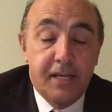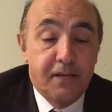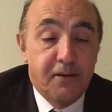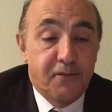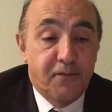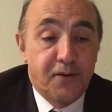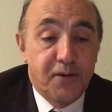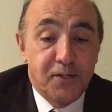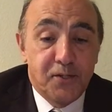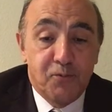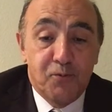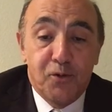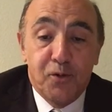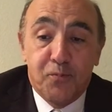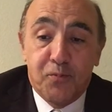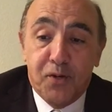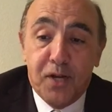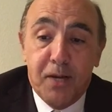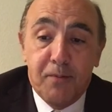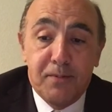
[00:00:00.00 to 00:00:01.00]
First world
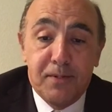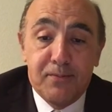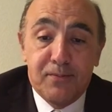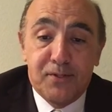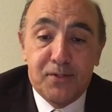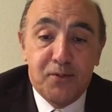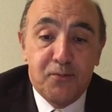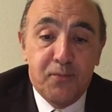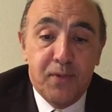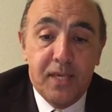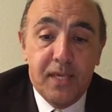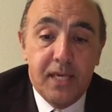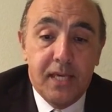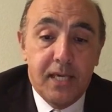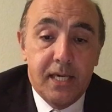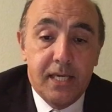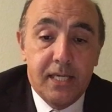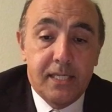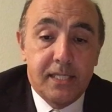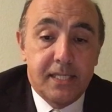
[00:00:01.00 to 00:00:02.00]
problems to me
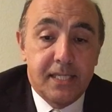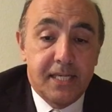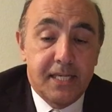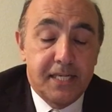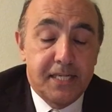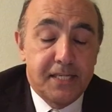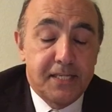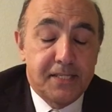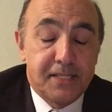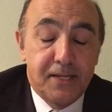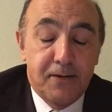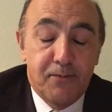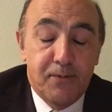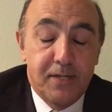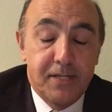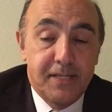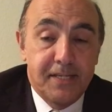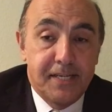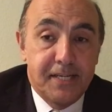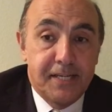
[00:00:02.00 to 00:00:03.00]
is
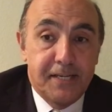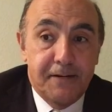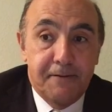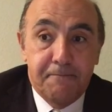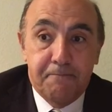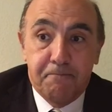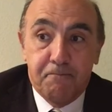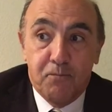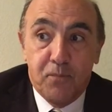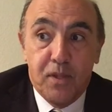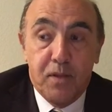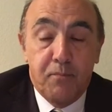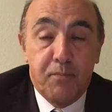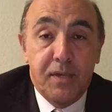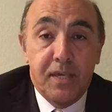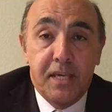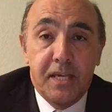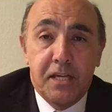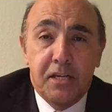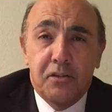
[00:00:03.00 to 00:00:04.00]
someone
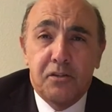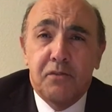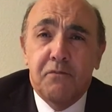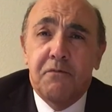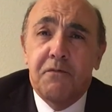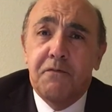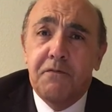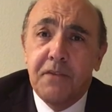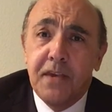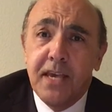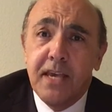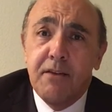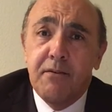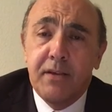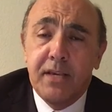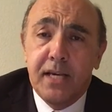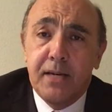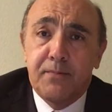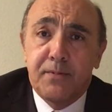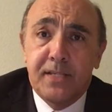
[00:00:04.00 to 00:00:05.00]
being
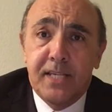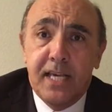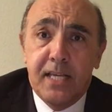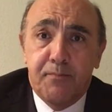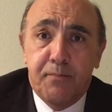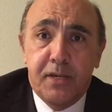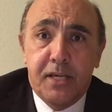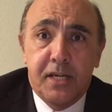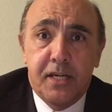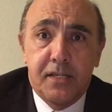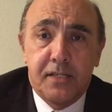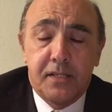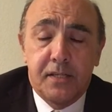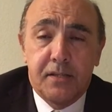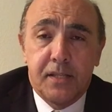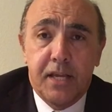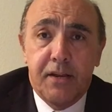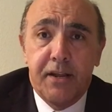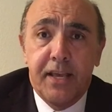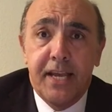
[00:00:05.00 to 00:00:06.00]
very upset because
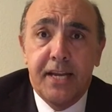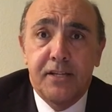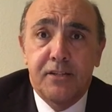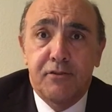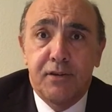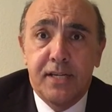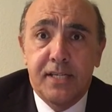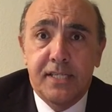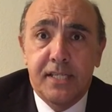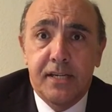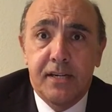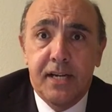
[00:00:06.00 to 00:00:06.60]
their hairdresser